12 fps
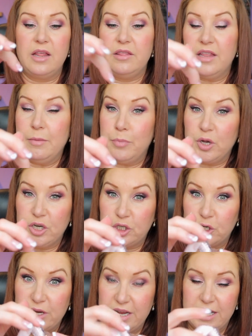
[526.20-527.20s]
then put a
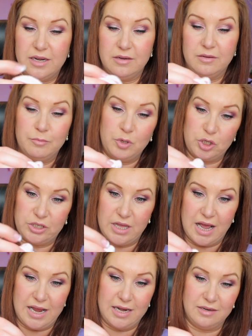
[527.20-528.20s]
treat in, push
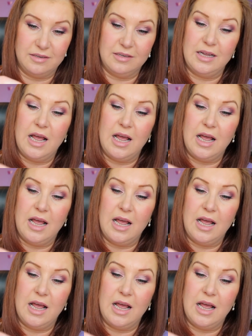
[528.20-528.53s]
that in,